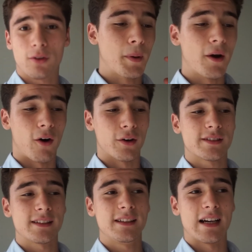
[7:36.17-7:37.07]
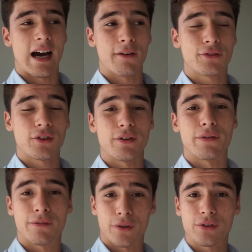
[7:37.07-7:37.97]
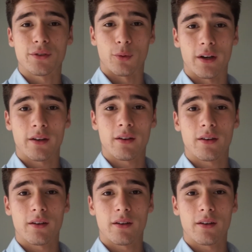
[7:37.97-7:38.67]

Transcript: But honestly, after the first one,